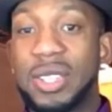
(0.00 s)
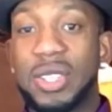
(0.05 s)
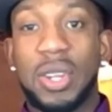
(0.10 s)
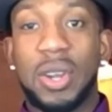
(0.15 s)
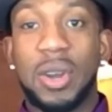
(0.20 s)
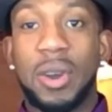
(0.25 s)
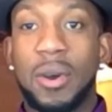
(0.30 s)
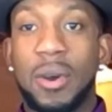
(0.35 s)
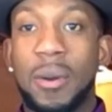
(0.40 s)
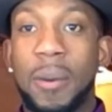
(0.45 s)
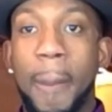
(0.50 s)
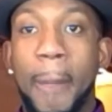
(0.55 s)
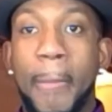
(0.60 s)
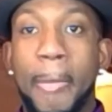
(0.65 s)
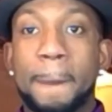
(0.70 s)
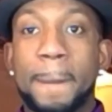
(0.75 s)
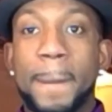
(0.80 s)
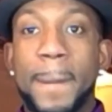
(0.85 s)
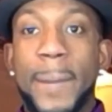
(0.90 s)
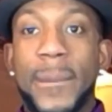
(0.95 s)
So
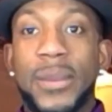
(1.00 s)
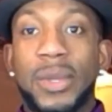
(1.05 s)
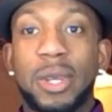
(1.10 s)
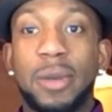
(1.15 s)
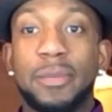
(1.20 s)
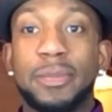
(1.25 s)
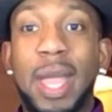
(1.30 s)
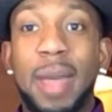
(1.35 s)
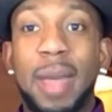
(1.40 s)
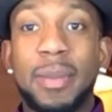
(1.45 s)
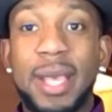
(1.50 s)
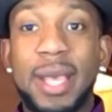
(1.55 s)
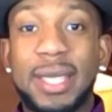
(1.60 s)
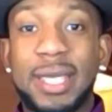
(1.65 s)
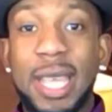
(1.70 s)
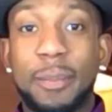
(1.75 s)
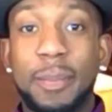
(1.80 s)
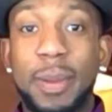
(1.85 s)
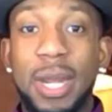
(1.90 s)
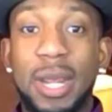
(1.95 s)
sometimes they
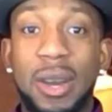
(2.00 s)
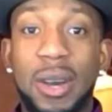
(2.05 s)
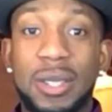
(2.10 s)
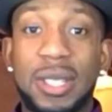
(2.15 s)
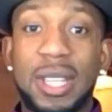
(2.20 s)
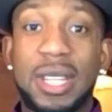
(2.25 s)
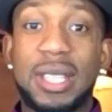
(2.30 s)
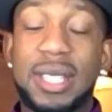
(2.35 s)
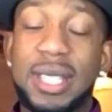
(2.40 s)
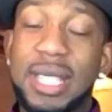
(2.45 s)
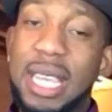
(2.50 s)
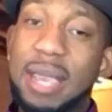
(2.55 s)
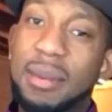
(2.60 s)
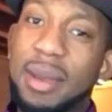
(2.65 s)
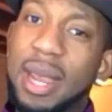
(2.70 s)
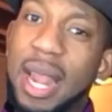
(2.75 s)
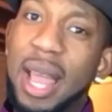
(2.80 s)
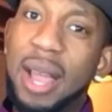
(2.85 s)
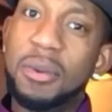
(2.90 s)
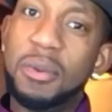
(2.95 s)
step in the house and see me
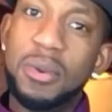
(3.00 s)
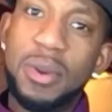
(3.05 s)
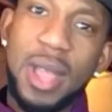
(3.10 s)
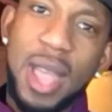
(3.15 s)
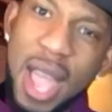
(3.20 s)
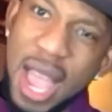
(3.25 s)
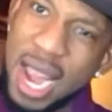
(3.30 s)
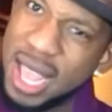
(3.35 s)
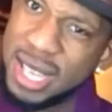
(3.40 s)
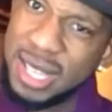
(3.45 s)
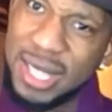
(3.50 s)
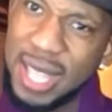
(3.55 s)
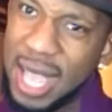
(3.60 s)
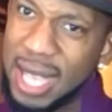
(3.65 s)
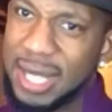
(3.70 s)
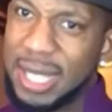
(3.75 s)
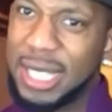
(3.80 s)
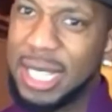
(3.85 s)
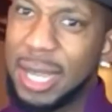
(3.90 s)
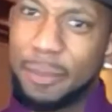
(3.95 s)
like, who the hell is
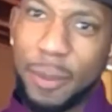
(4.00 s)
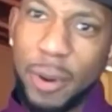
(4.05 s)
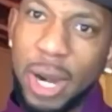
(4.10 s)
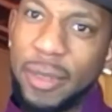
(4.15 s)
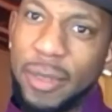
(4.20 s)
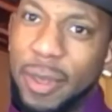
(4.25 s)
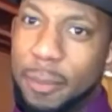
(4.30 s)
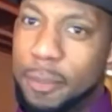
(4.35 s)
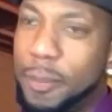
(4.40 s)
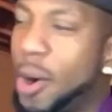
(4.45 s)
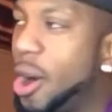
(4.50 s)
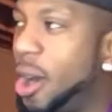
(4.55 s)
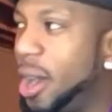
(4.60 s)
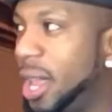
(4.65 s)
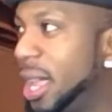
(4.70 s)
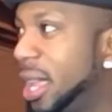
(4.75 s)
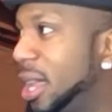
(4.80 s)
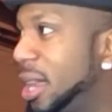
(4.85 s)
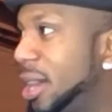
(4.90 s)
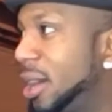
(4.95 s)
this? Is it part of the
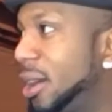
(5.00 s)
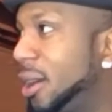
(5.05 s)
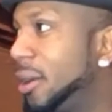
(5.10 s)
party?